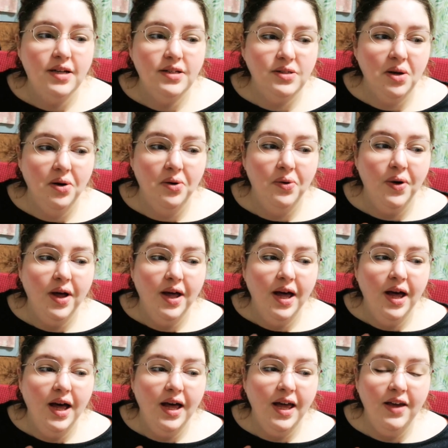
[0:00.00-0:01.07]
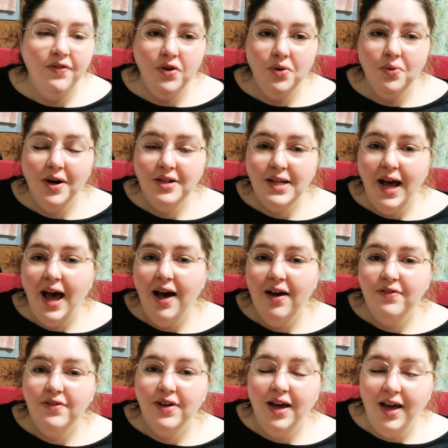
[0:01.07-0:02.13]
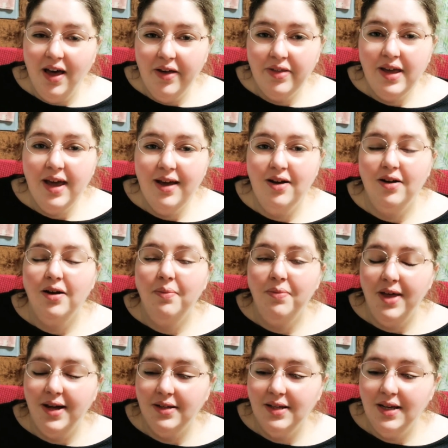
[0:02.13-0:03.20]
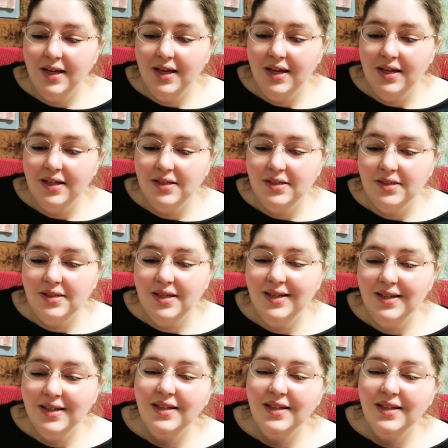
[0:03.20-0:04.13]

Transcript: So if you want to have a healthcare that is